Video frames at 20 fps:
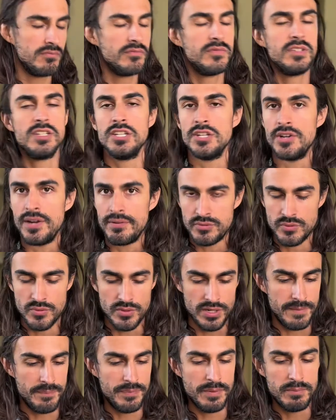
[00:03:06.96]
You don't have to worry.
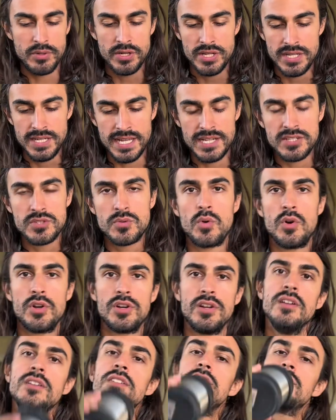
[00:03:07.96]
Then put in the next
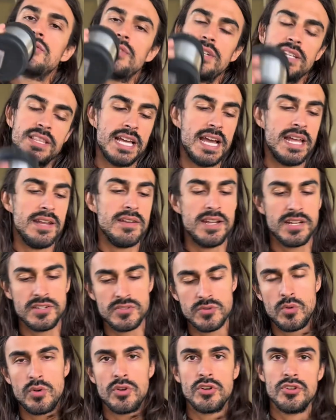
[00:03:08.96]
quarter, drink that, next
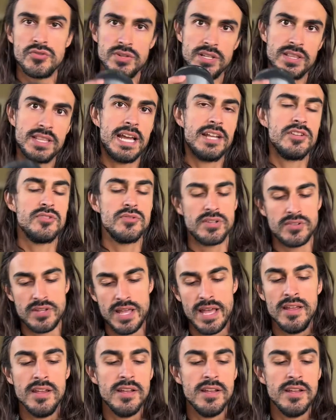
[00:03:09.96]
quarter, drink that, drink that.